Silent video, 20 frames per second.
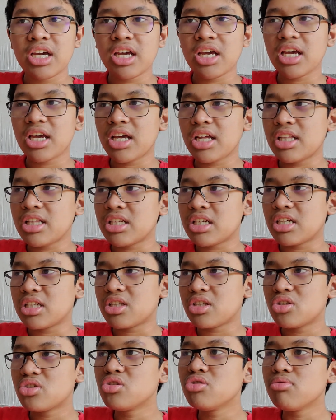in
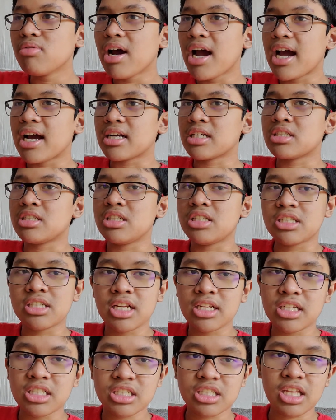two axes,
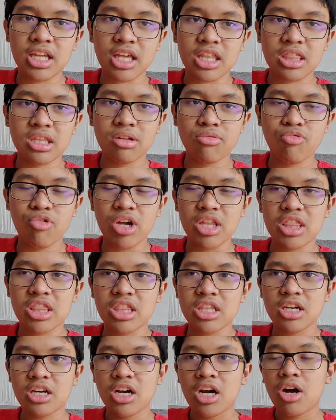that is length and width,
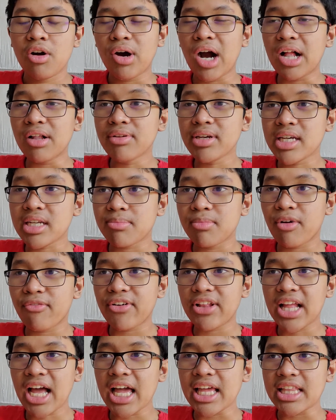while we can move
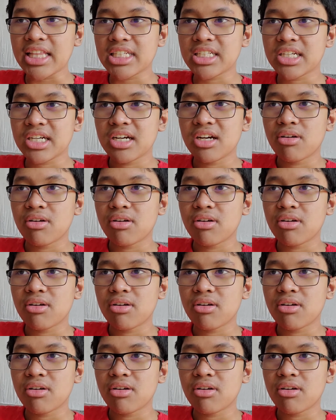in height.